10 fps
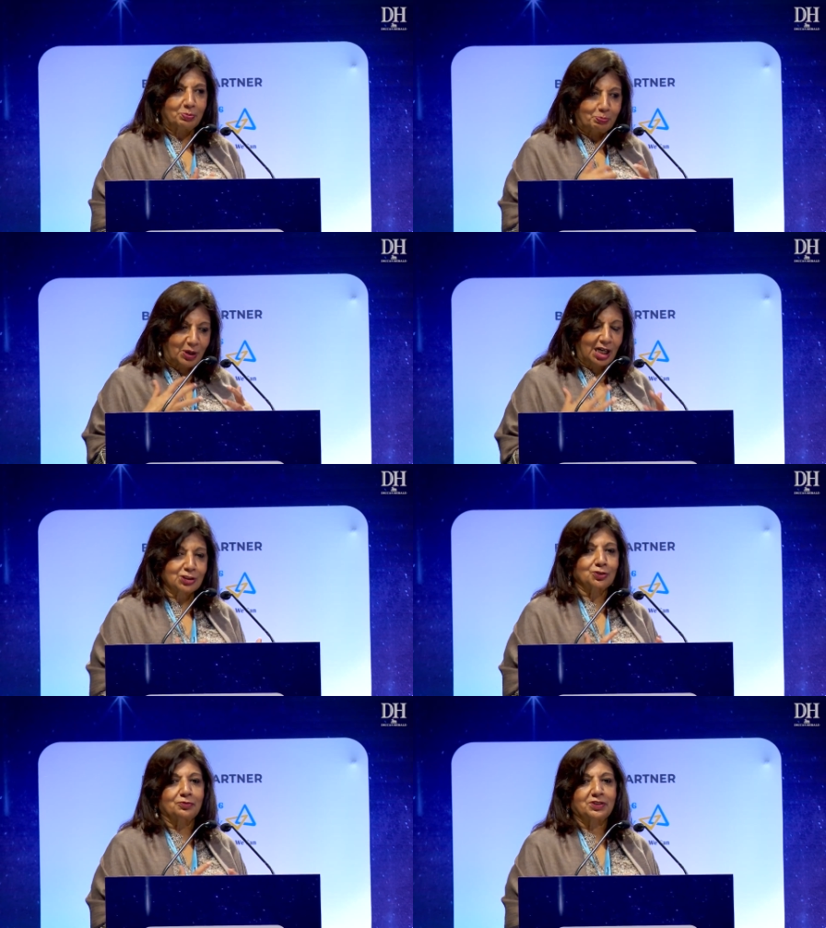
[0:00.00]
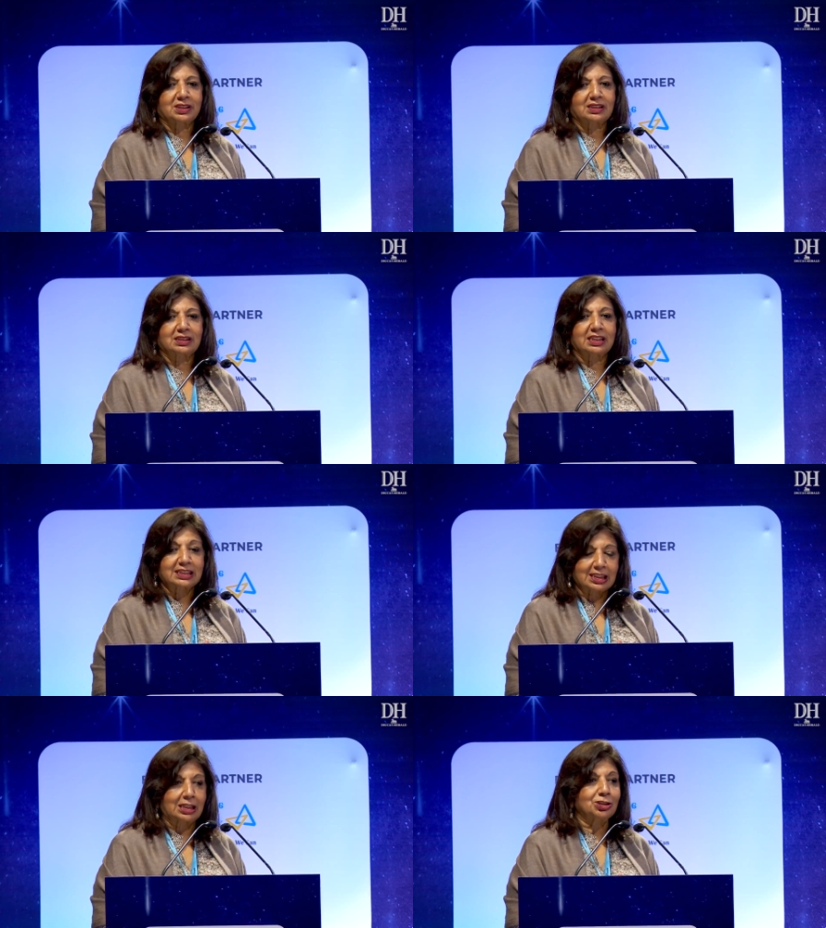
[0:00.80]
parts of this
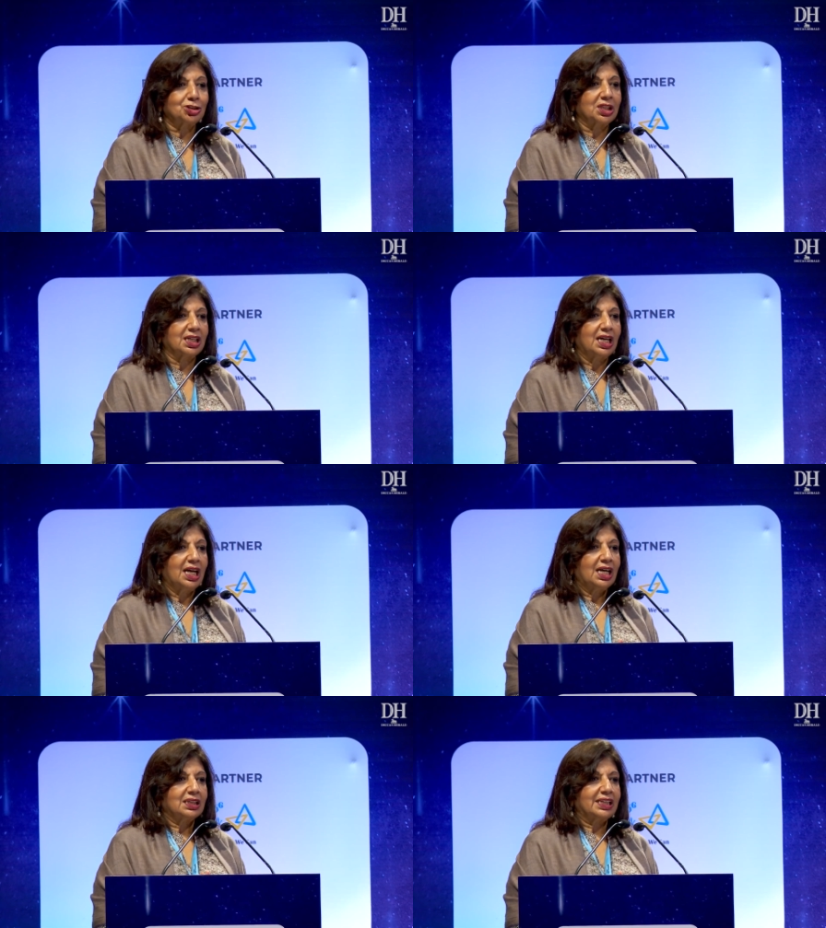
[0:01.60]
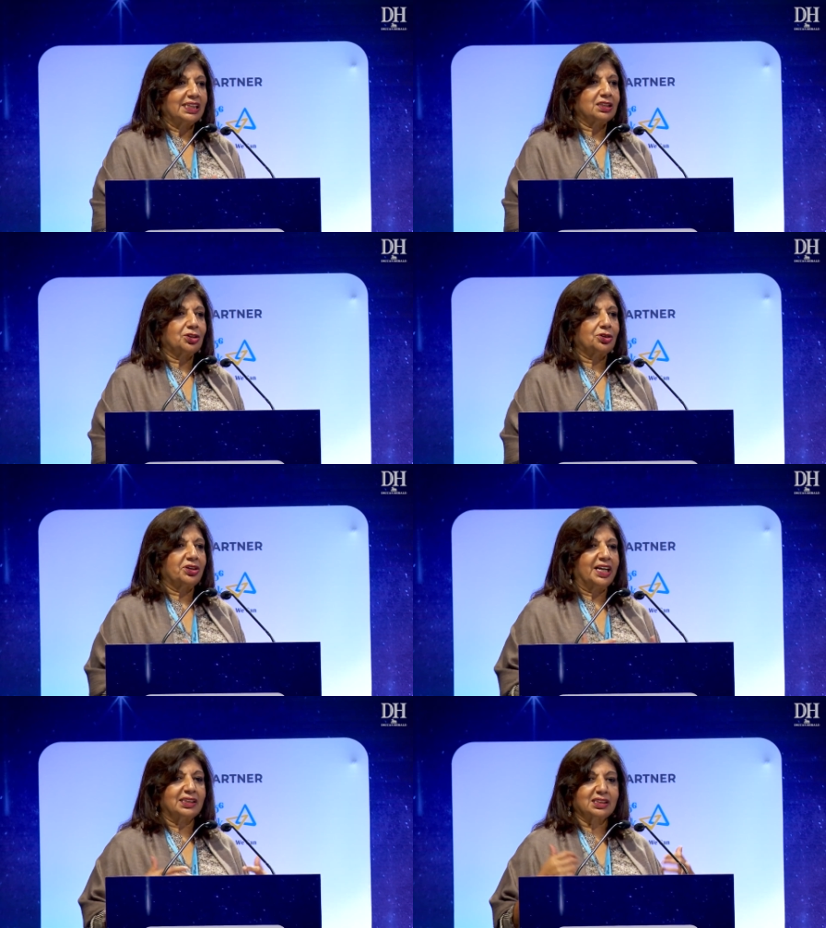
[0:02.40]
country that
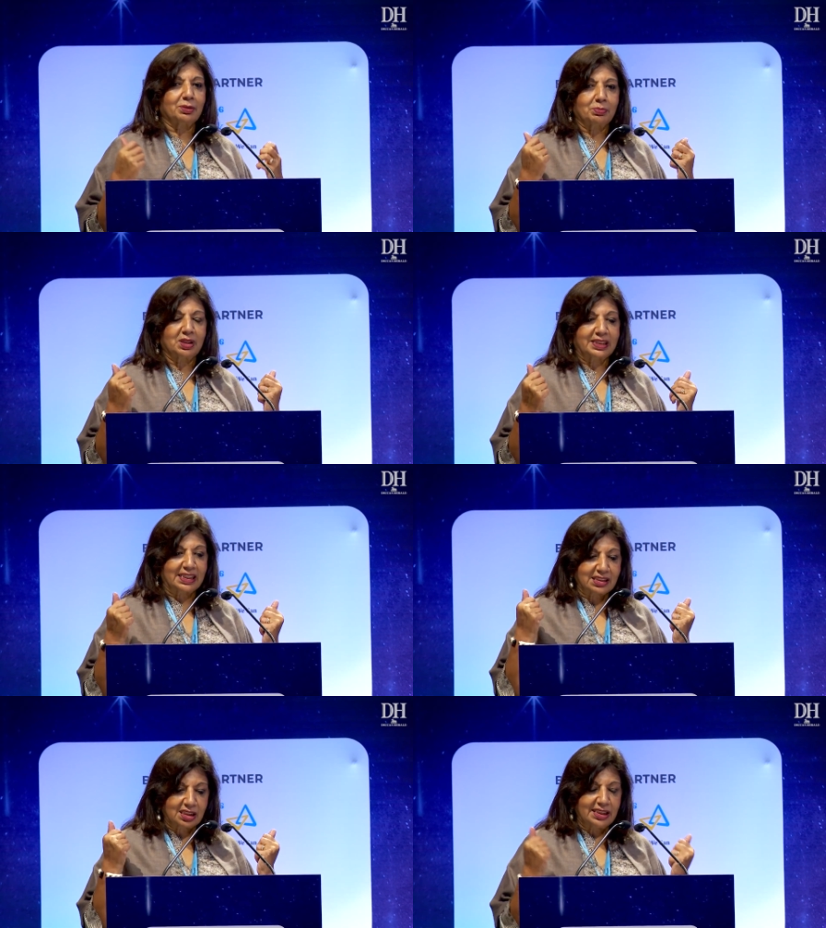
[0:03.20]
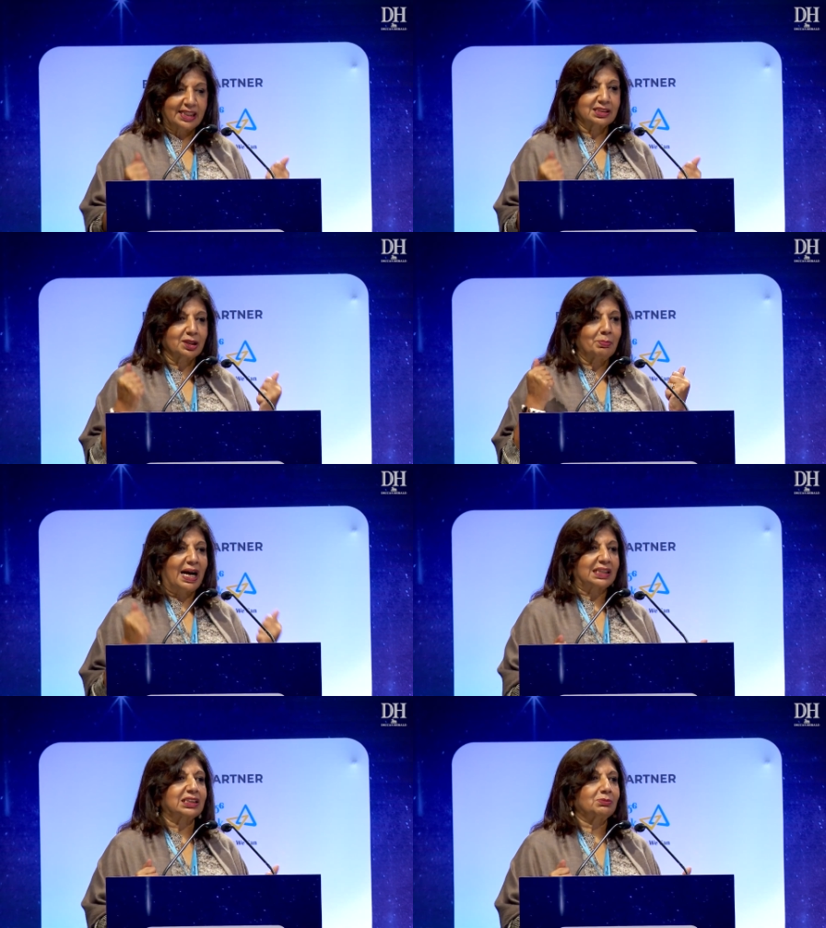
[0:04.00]
collects the
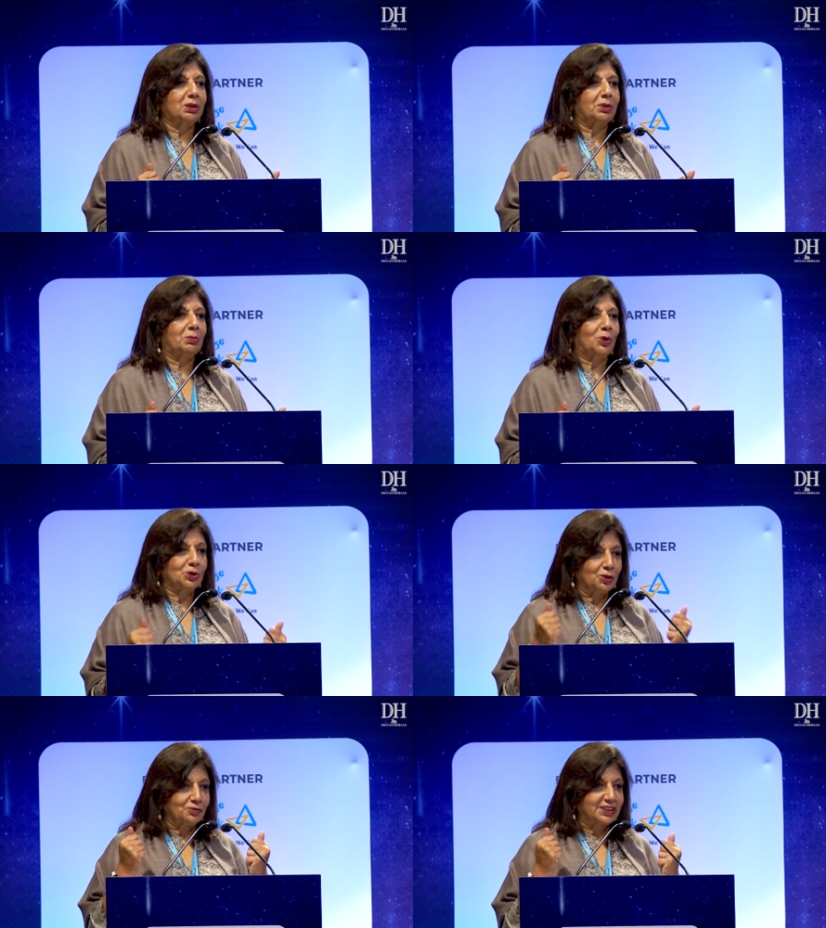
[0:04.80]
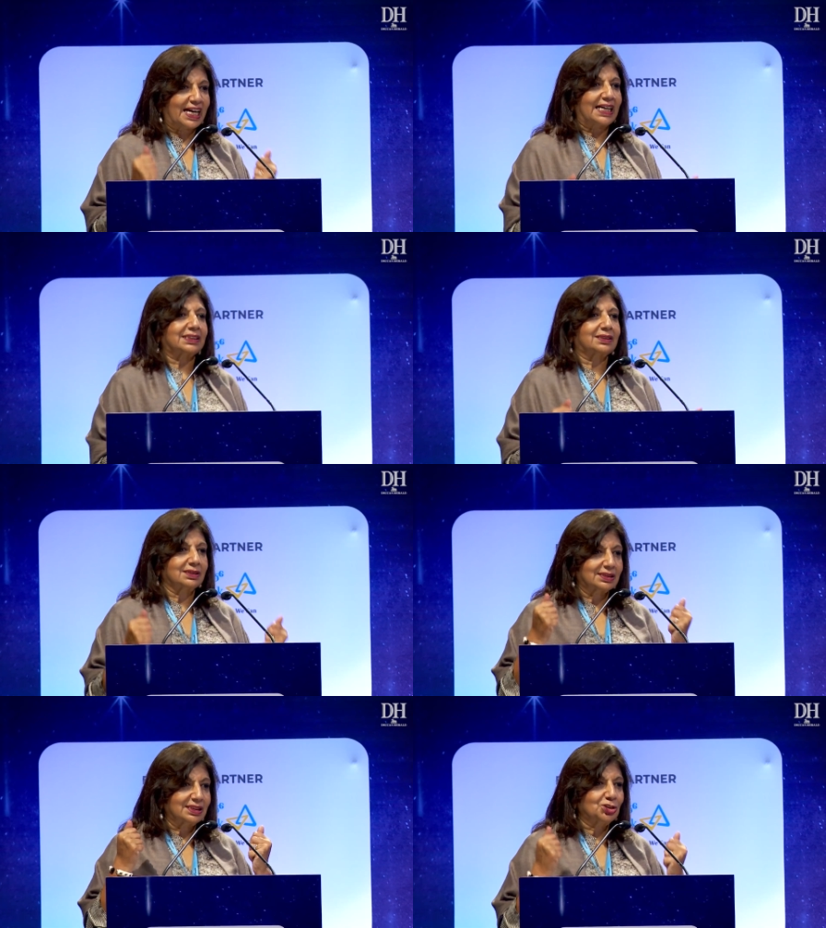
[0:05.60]
maximum amount of
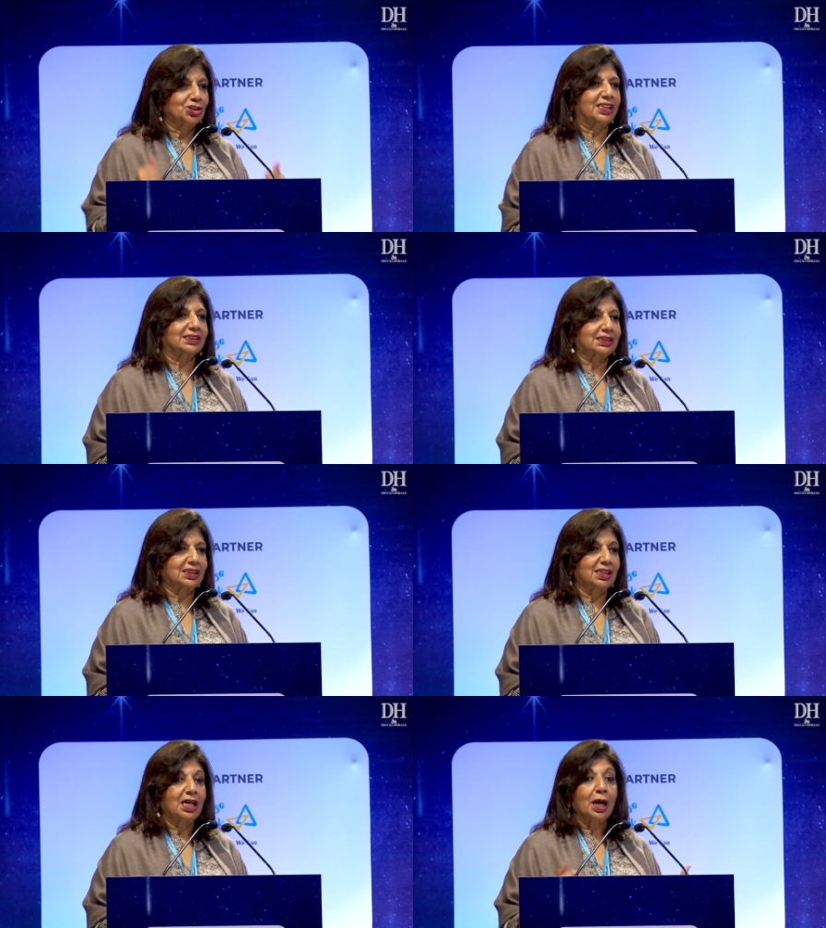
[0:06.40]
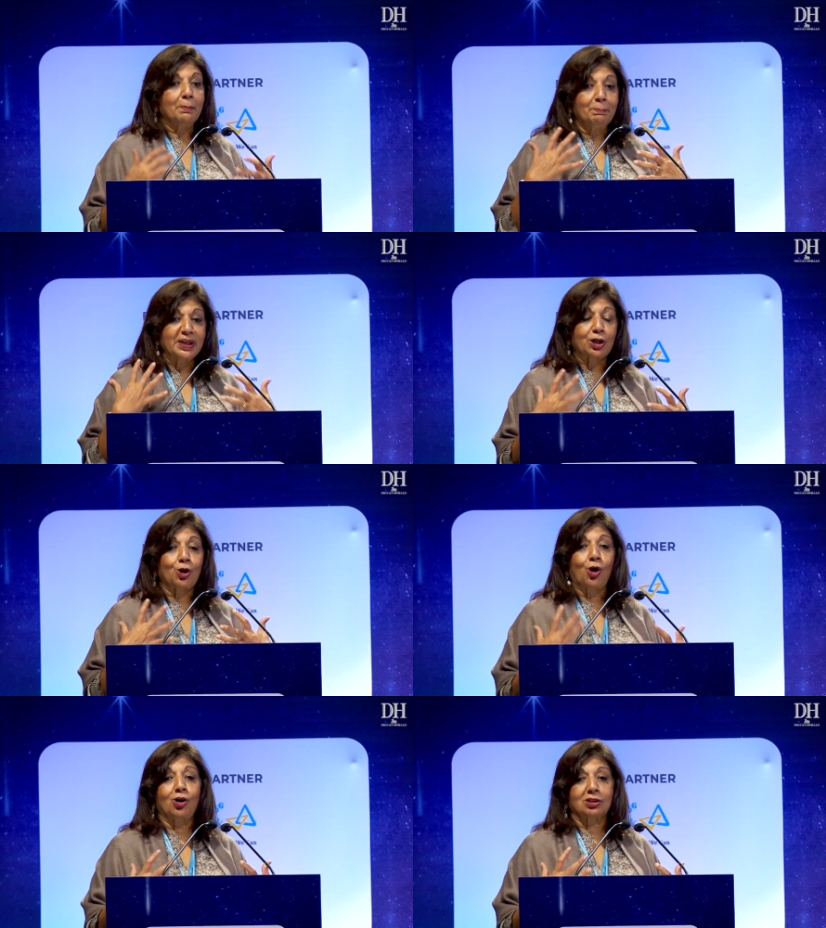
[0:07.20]
taxes and GST
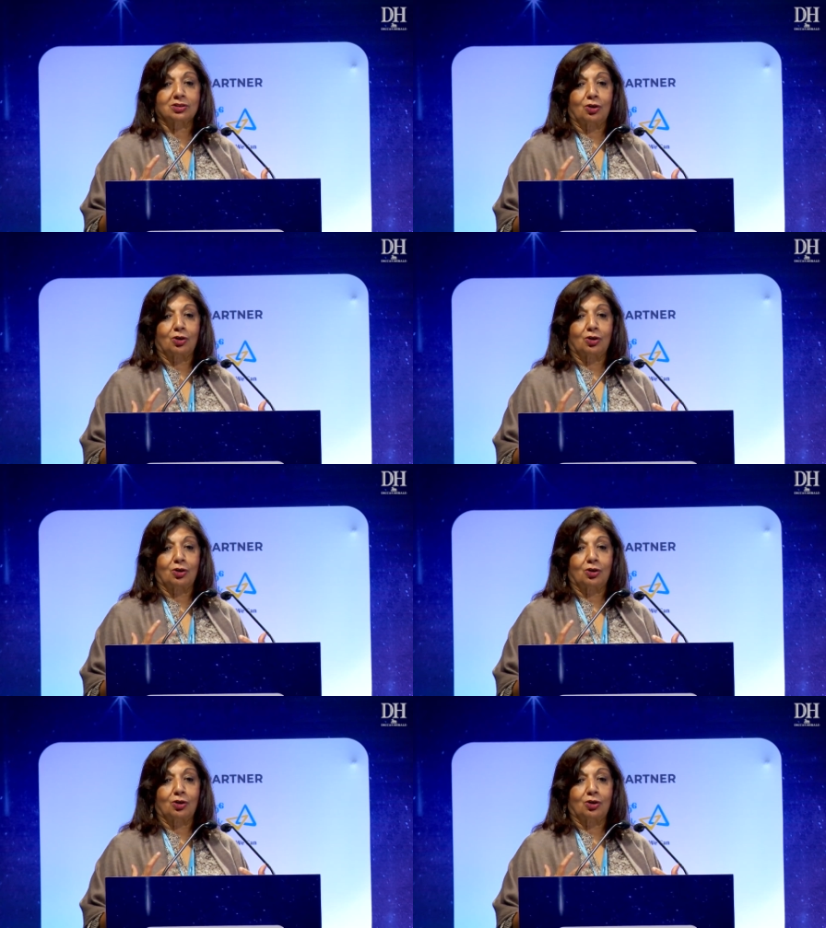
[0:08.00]
because